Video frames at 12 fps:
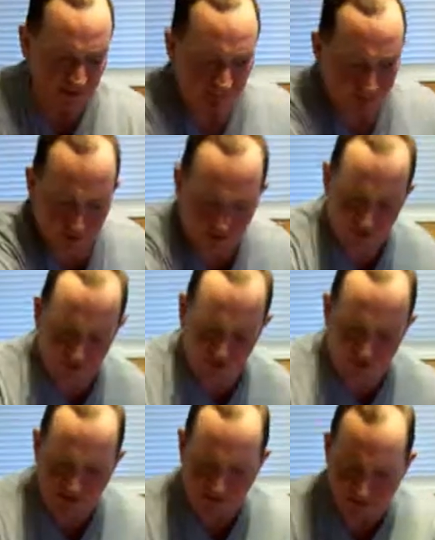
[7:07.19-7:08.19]
want to put a little
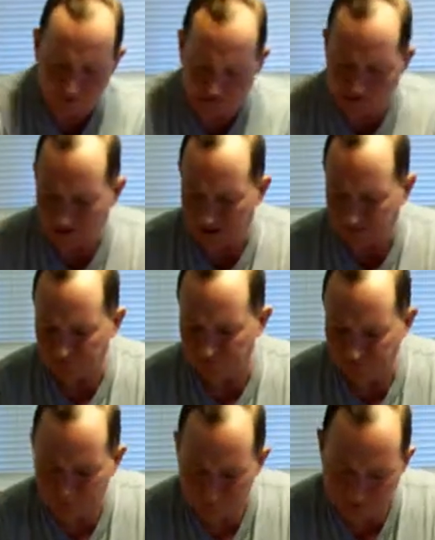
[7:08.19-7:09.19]
flour on top.
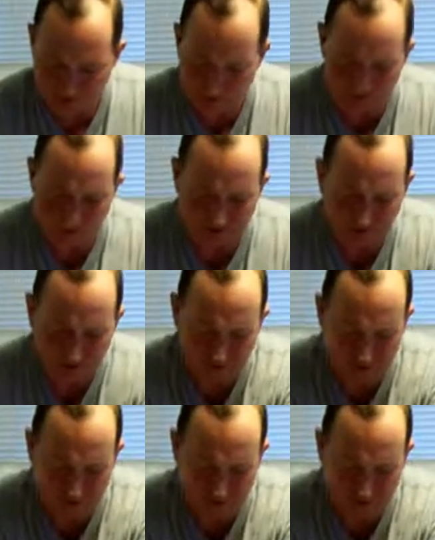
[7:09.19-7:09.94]
You don't need to.